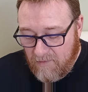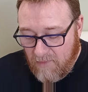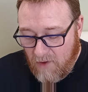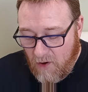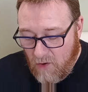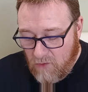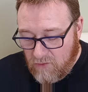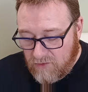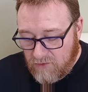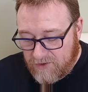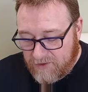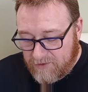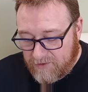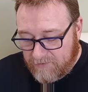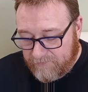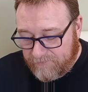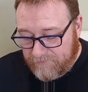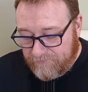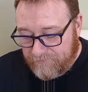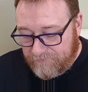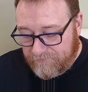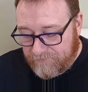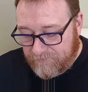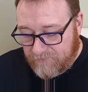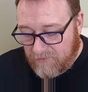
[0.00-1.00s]
malts,
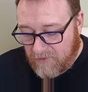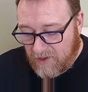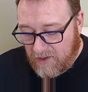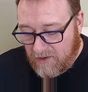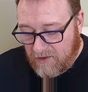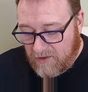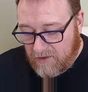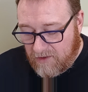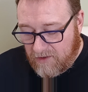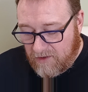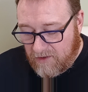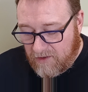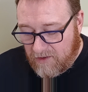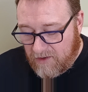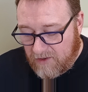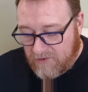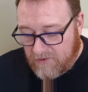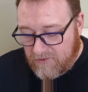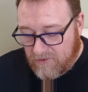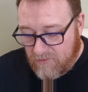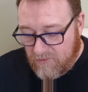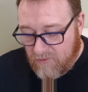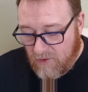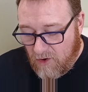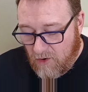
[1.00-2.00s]

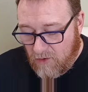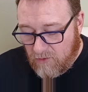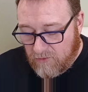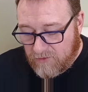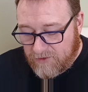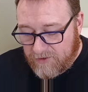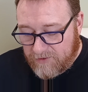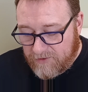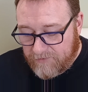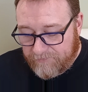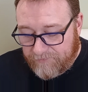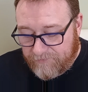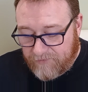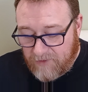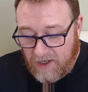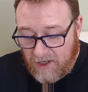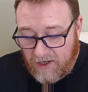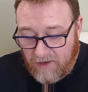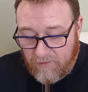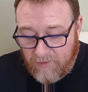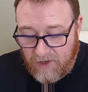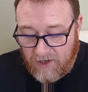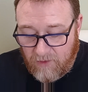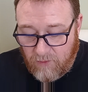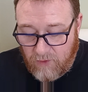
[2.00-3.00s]
crystal malts
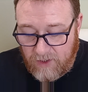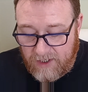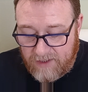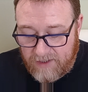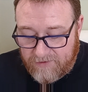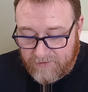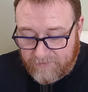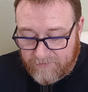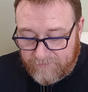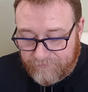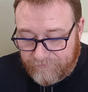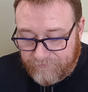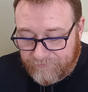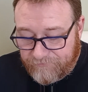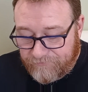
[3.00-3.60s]
and a bit of wheat.